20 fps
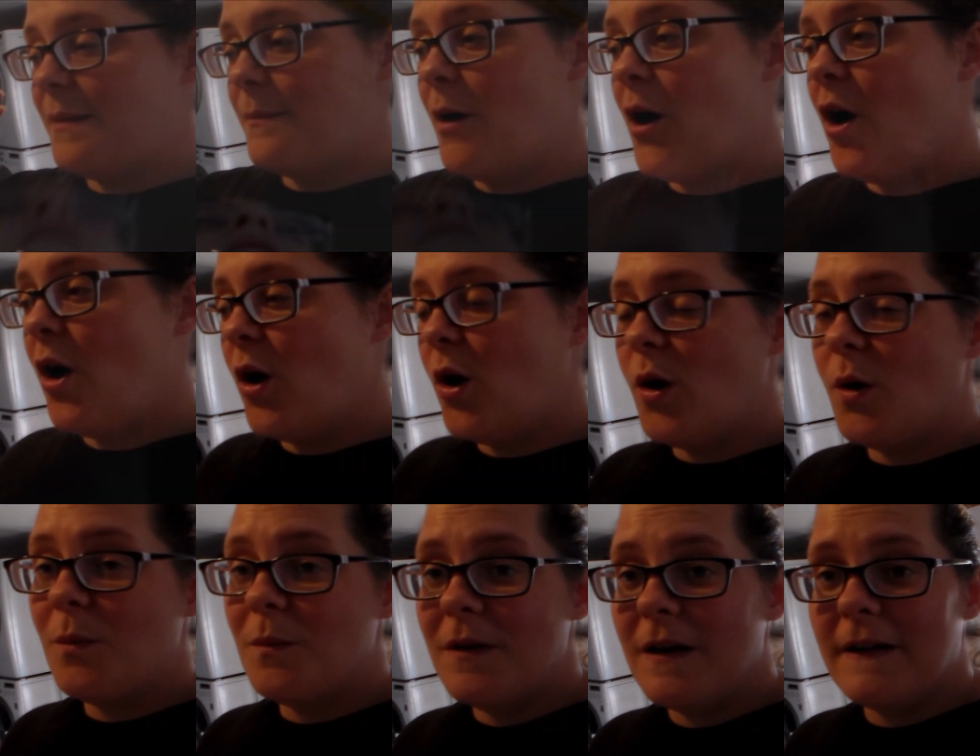I am
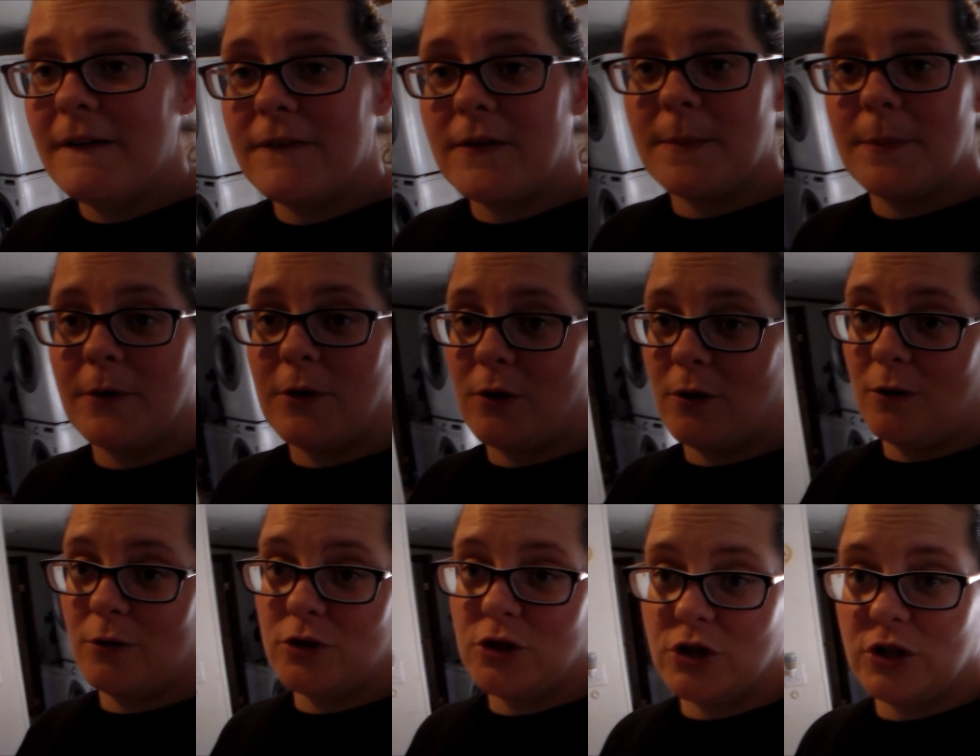home from the
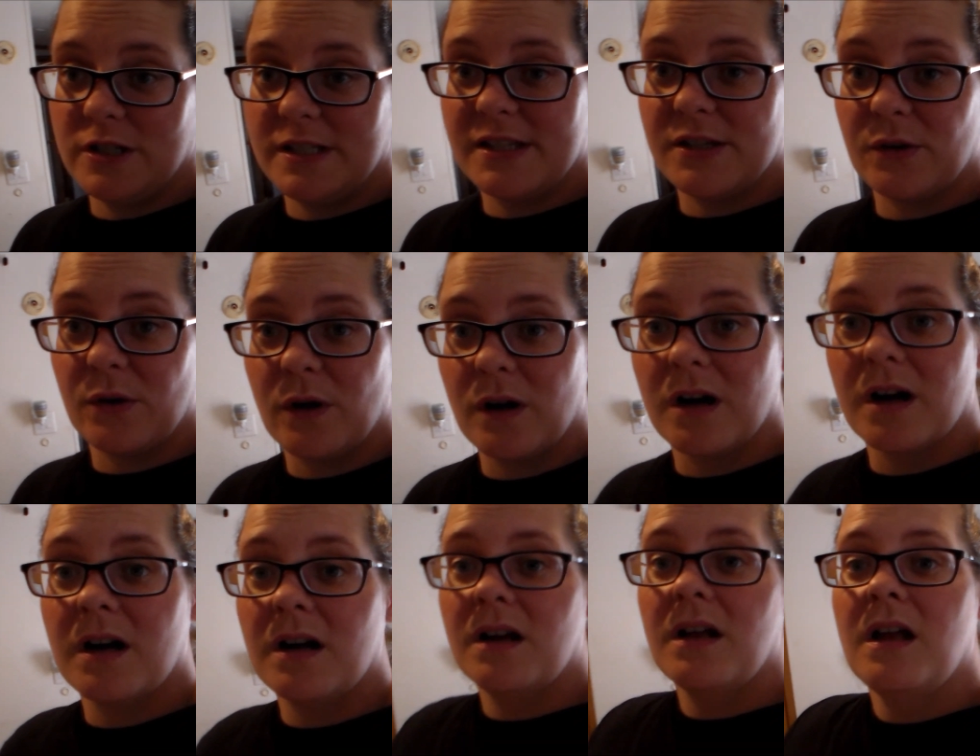grocery
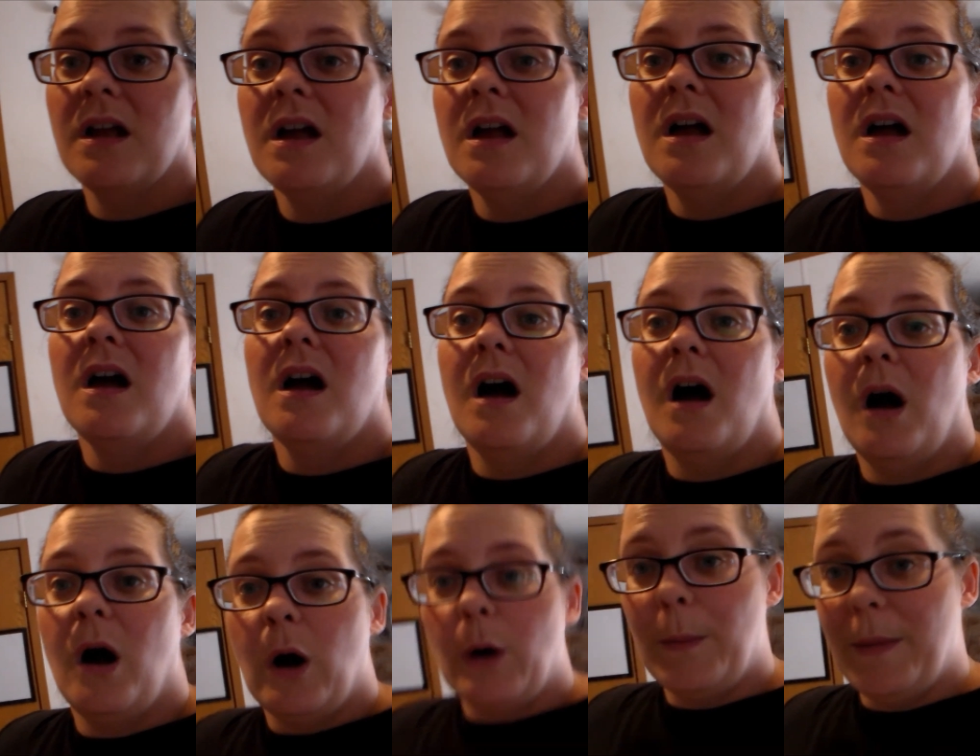store.
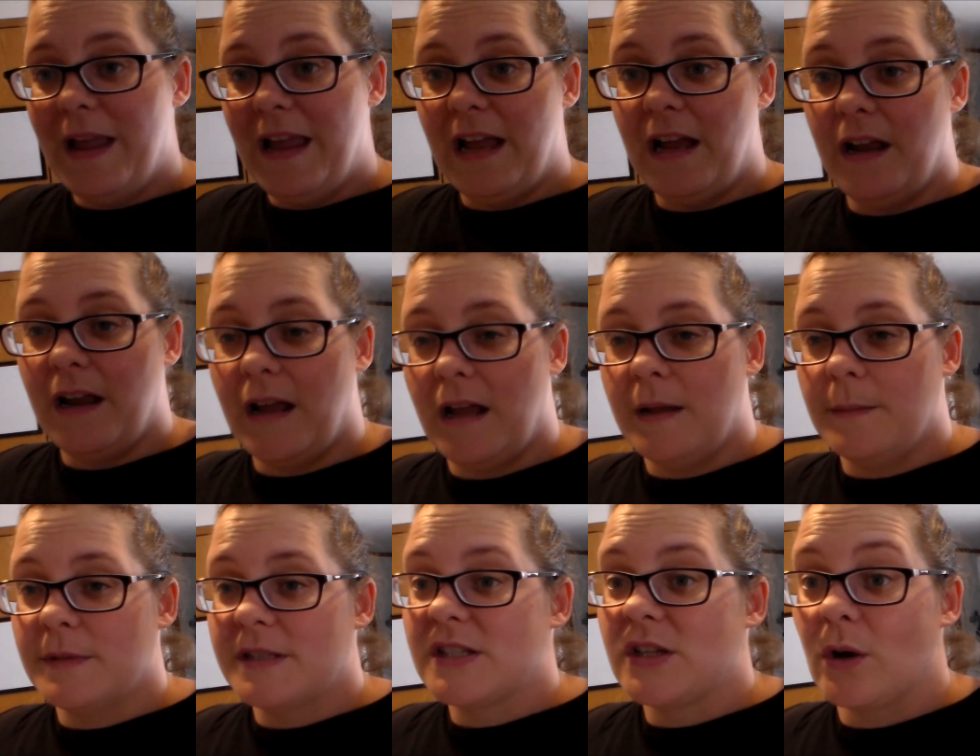Oh man,
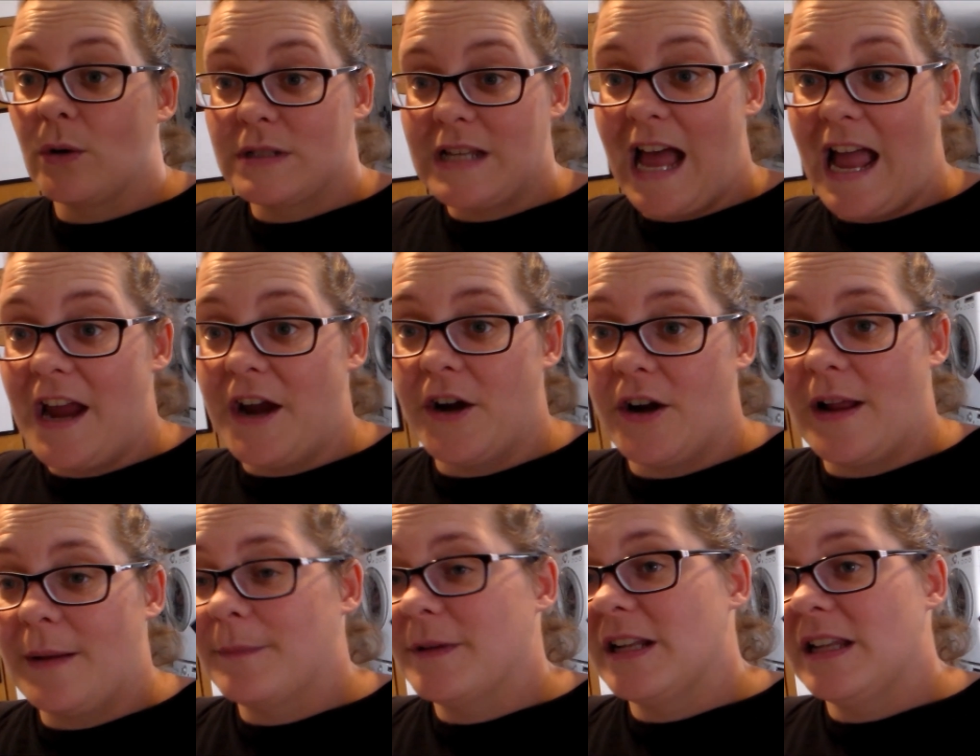I am so
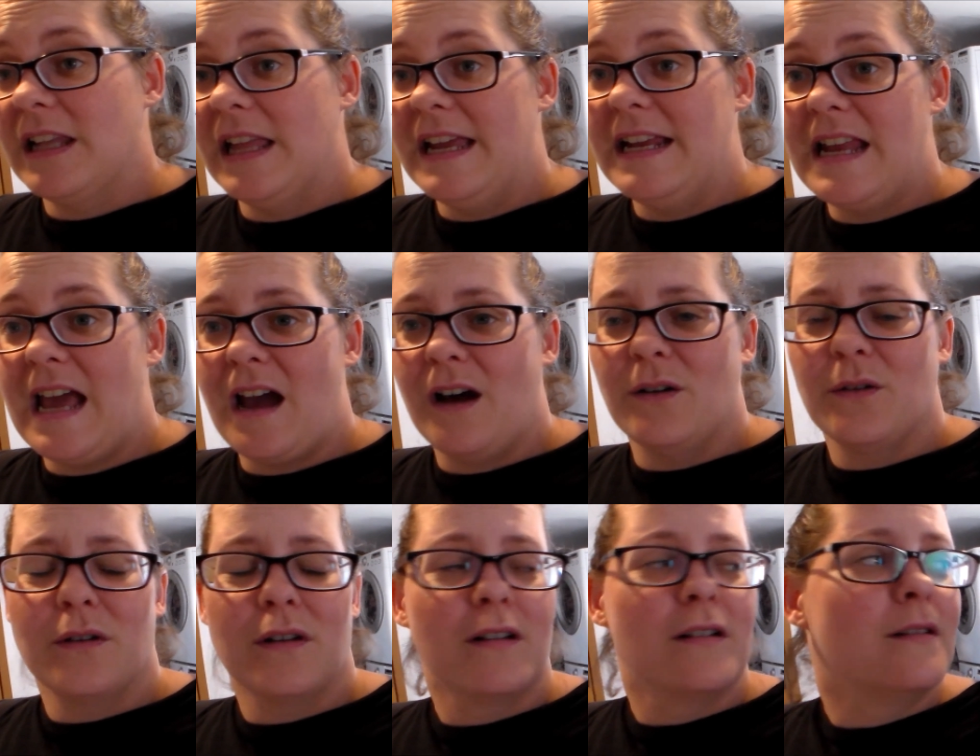tired. I'm going to lay
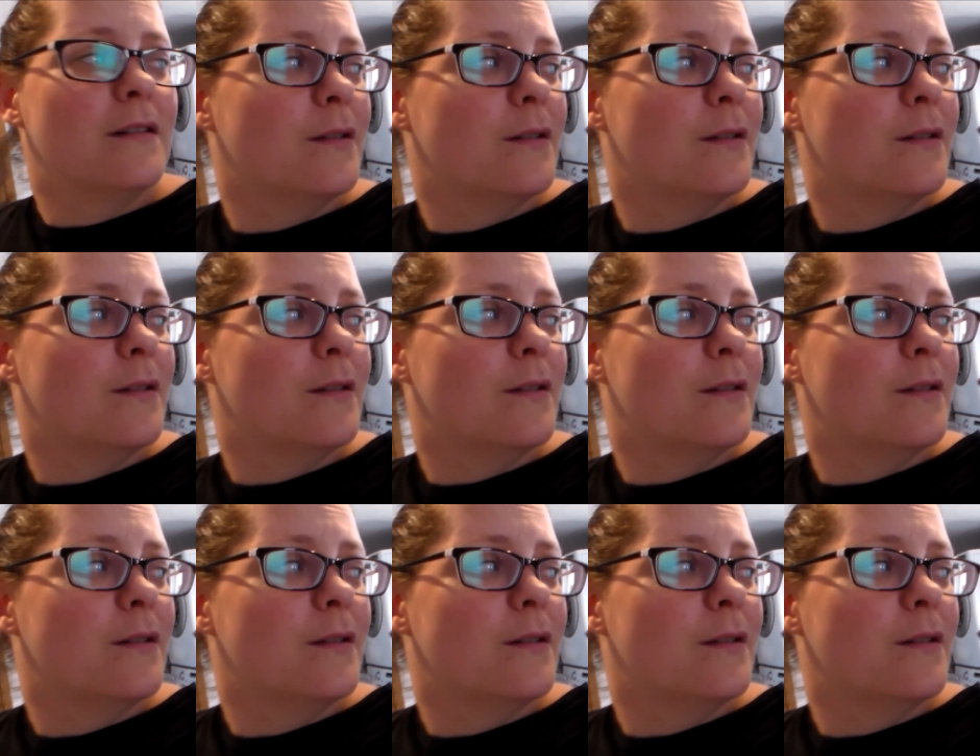down.